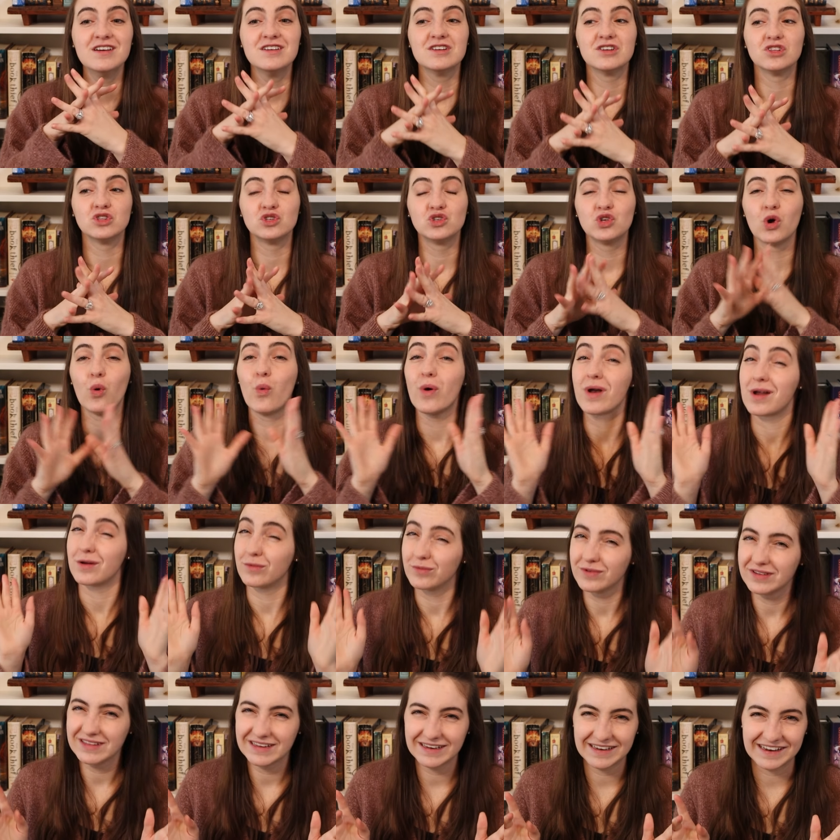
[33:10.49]
And so what I
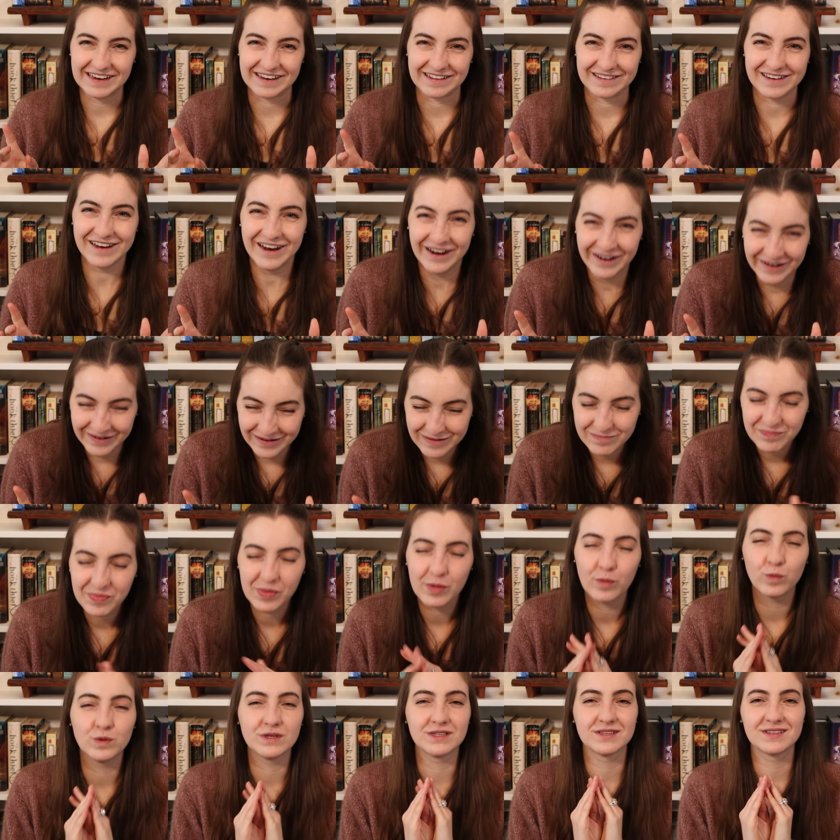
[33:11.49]
really needed
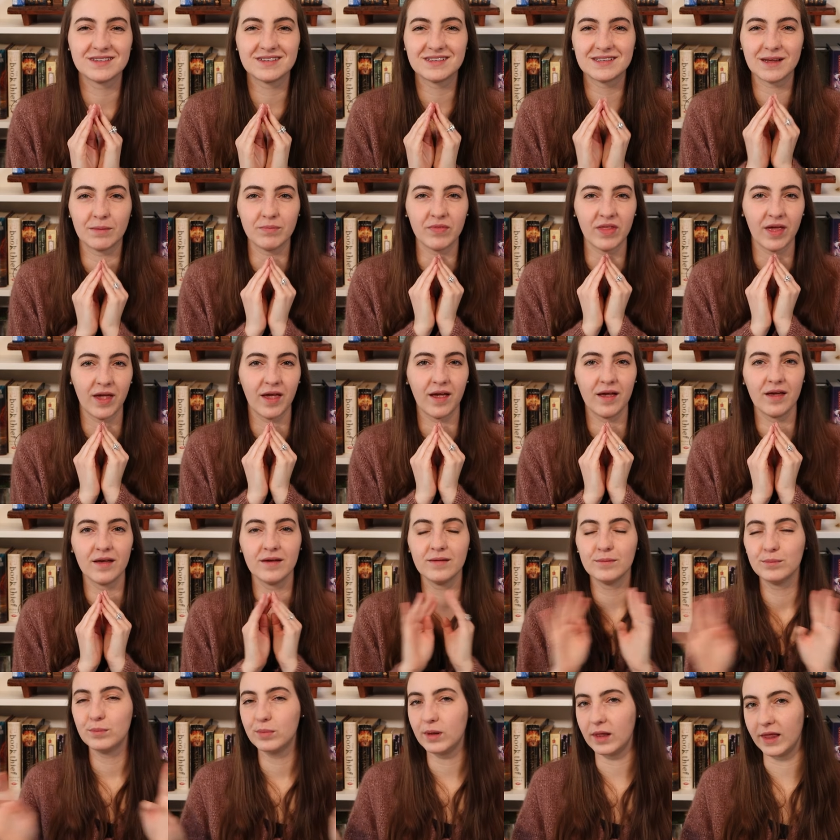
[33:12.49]
was
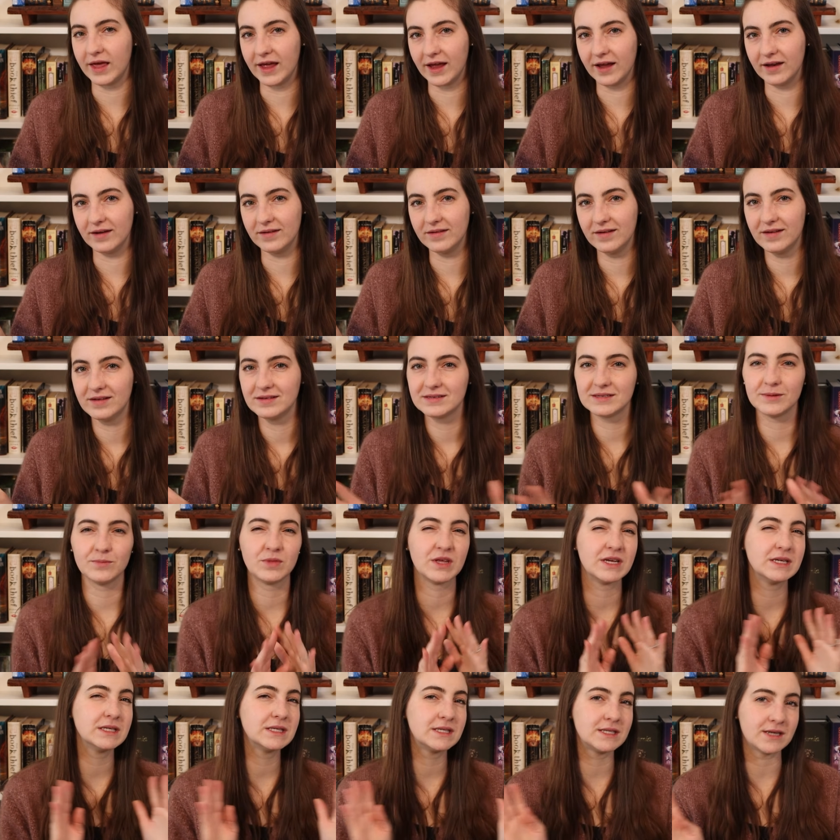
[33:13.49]
something plain,
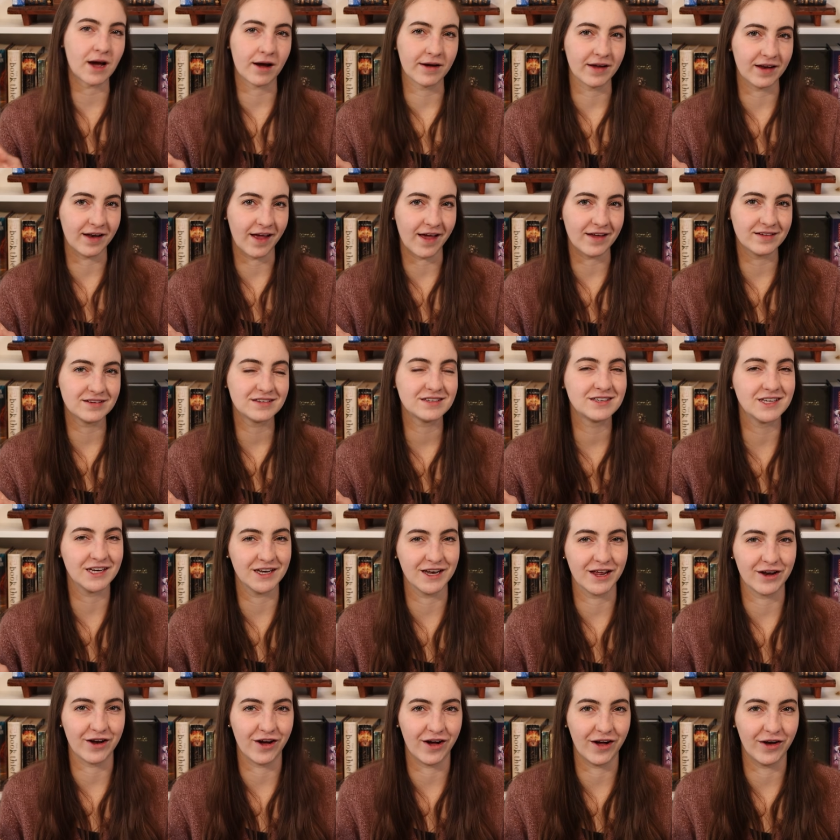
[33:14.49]
something stockinette to
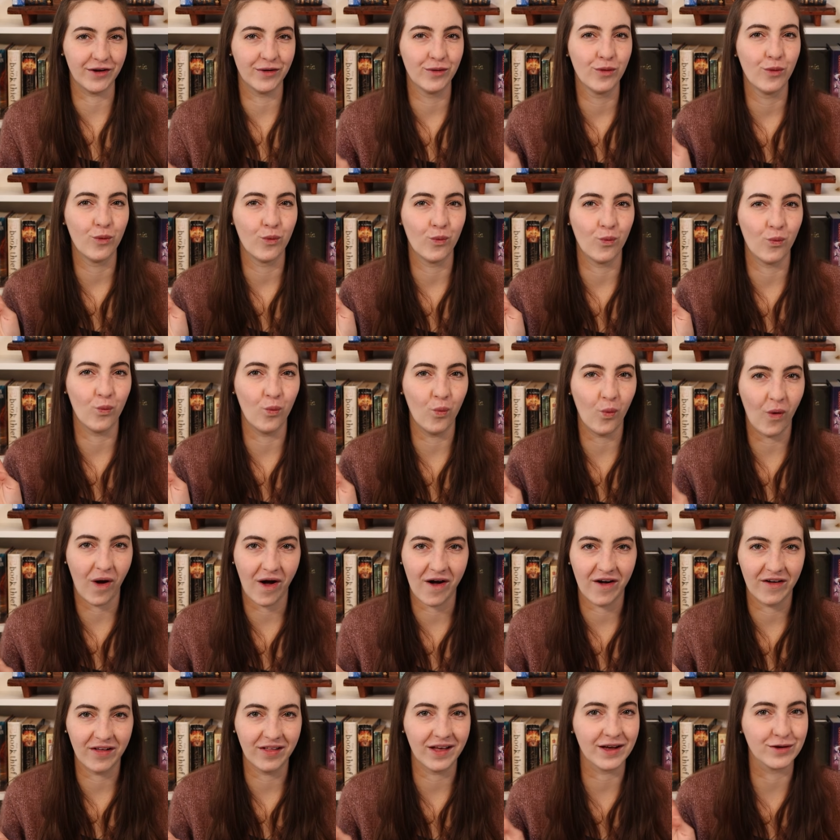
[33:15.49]
knit on
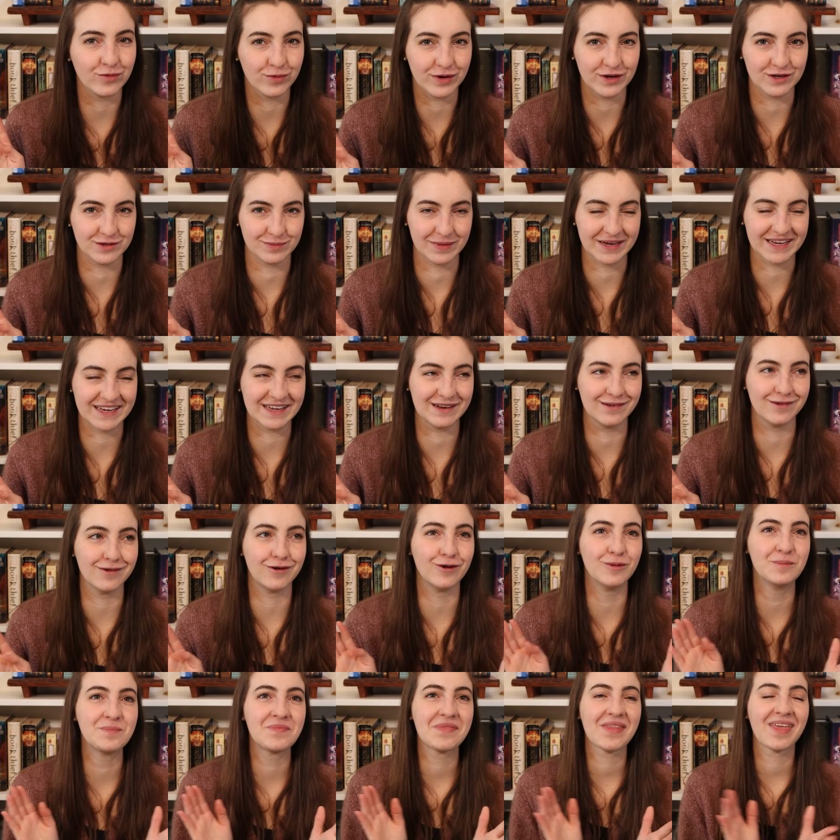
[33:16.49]
while I read on my
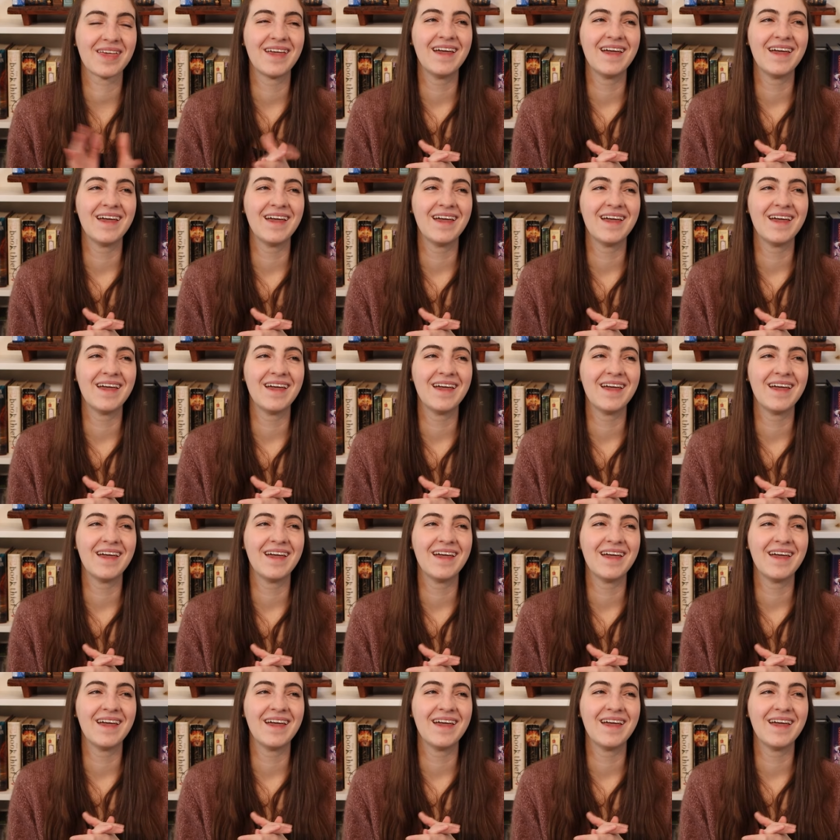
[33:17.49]
Kindle.